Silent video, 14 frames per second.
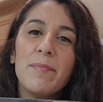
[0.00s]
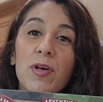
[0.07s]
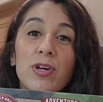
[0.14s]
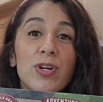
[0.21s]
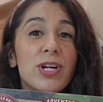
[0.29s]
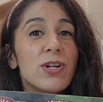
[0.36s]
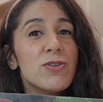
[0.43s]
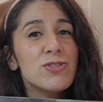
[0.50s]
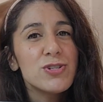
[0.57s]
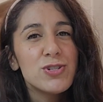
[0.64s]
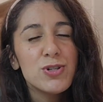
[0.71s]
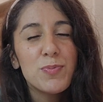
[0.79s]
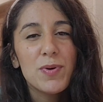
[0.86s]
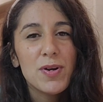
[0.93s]
You can also
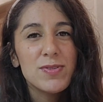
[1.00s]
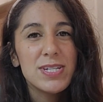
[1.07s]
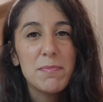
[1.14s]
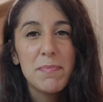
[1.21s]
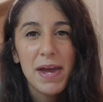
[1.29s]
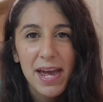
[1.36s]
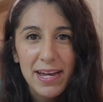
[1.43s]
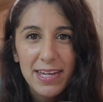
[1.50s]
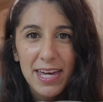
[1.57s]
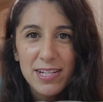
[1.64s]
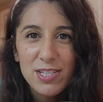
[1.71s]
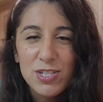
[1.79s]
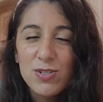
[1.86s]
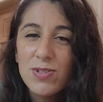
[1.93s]
do protein
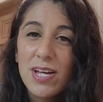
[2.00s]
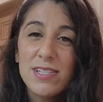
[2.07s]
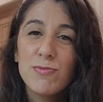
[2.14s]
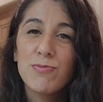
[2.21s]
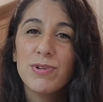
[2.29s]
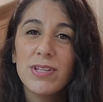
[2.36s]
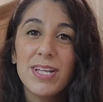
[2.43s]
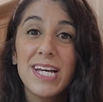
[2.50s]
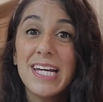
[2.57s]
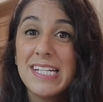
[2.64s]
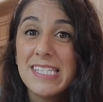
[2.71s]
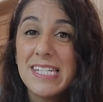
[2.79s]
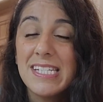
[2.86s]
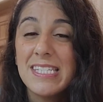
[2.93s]
pancakes too. That's a really
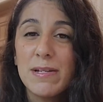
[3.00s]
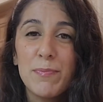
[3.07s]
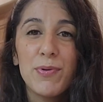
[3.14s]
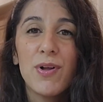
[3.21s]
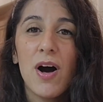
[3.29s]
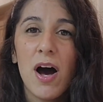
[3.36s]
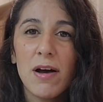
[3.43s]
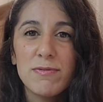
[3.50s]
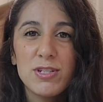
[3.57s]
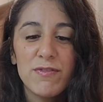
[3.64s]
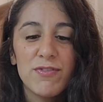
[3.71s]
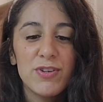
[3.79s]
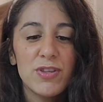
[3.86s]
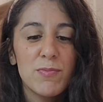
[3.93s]
easy, simple
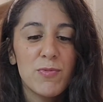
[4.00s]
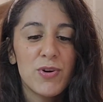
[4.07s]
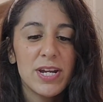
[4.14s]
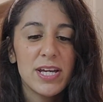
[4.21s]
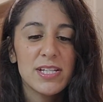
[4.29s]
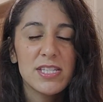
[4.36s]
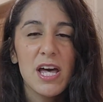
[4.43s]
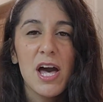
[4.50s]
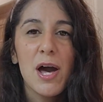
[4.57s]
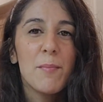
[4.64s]
option for the mornings.